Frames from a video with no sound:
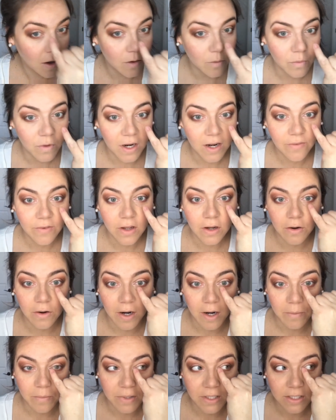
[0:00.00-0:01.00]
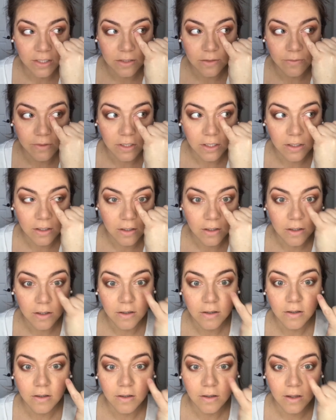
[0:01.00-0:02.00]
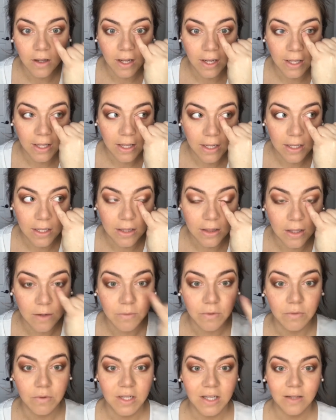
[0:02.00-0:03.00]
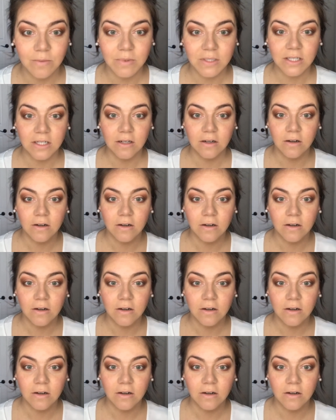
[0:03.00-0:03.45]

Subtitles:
We're having crab legs for dinner. I can't eat that with red lipstick.